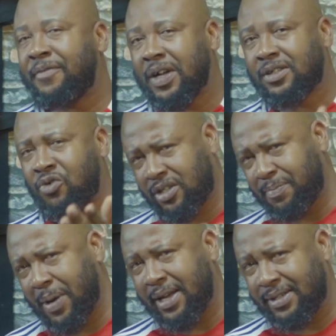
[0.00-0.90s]
Crystal
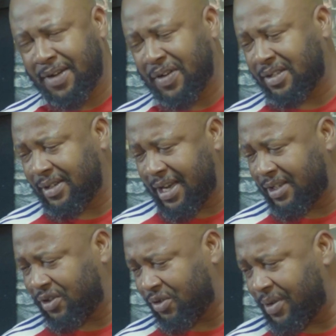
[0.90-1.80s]
Palace, Everton,
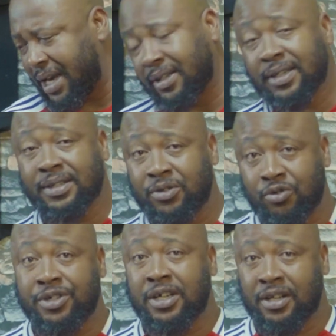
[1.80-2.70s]
X2, I think is a
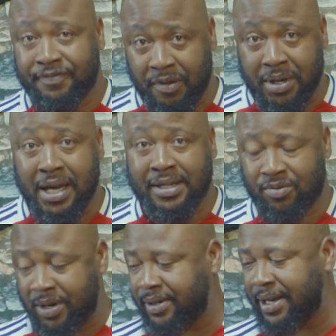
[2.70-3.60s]
good deal for me as
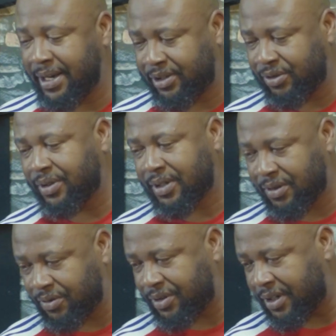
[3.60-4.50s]
well. X2 is a
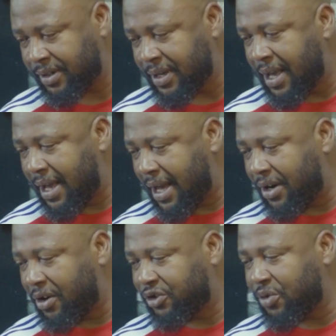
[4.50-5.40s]
good deal. And
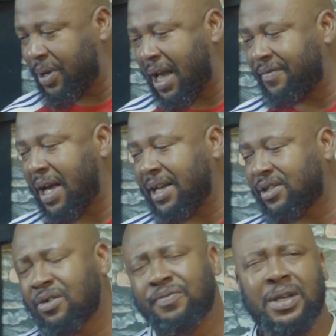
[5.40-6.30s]
also we have
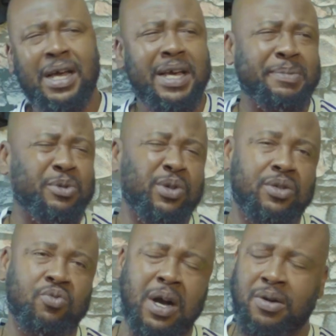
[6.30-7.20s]
Aston Villa, Ipswich.
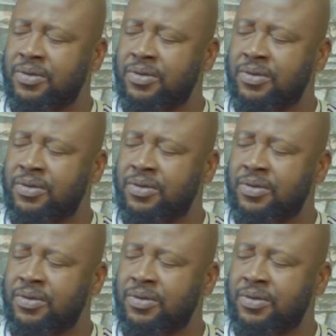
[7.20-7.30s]
Wow.